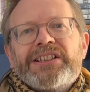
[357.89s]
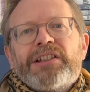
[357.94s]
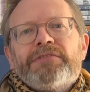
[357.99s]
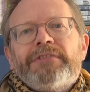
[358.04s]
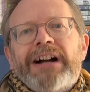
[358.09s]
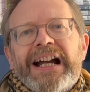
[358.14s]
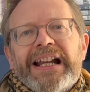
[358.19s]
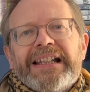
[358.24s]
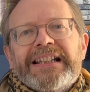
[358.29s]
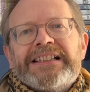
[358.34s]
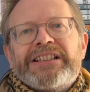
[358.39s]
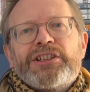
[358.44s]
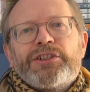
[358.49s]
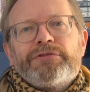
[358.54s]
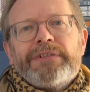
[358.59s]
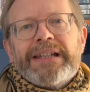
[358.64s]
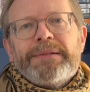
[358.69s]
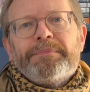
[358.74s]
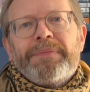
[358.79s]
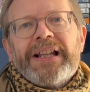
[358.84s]
to write the
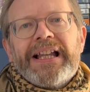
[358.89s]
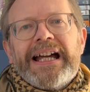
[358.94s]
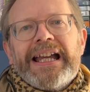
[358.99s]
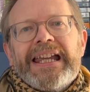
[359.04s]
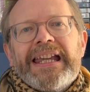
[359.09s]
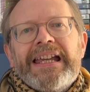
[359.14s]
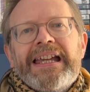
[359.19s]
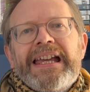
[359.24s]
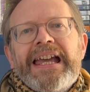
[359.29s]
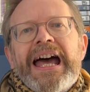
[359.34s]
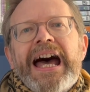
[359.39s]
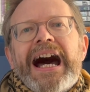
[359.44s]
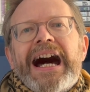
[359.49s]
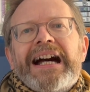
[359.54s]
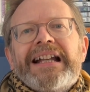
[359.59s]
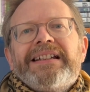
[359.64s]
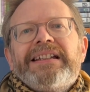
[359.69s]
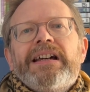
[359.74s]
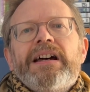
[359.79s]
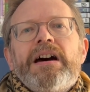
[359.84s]
screenplay,
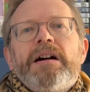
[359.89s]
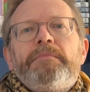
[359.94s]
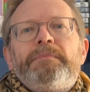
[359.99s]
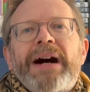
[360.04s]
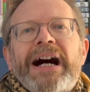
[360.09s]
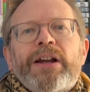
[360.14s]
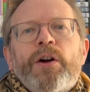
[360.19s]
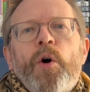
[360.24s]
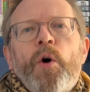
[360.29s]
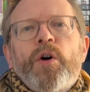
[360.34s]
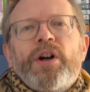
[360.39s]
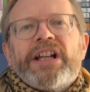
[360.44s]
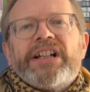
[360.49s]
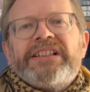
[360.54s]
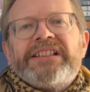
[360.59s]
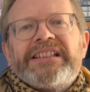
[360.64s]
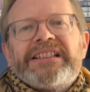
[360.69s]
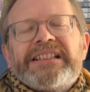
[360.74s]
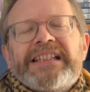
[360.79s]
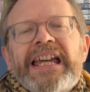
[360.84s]
and by
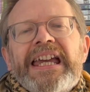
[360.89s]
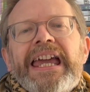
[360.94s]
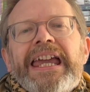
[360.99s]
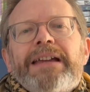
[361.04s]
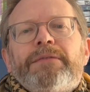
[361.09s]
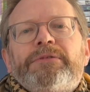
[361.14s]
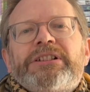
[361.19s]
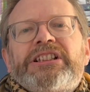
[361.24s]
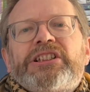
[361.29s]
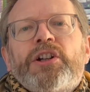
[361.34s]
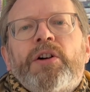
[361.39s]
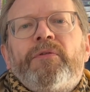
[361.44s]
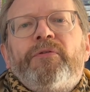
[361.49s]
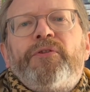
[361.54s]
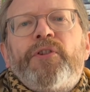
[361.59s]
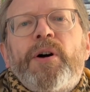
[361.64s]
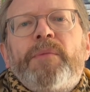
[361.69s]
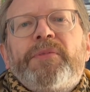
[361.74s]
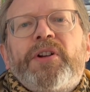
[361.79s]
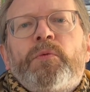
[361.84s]
August it was
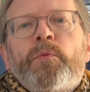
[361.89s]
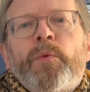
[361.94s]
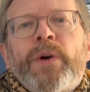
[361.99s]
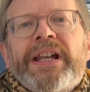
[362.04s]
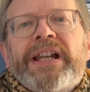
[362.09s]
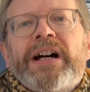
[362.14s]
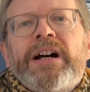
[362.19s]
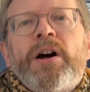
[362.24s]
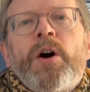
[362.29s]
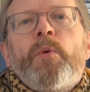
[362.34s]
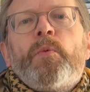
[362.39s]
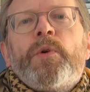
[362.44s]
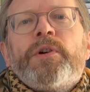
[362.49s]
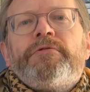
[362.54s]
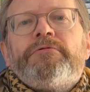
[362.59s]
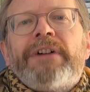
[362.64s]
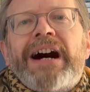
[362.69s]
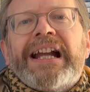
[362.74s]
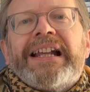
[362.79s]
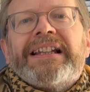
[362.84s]
confirmed Winner would
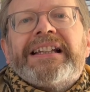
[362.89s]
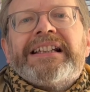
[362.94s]
write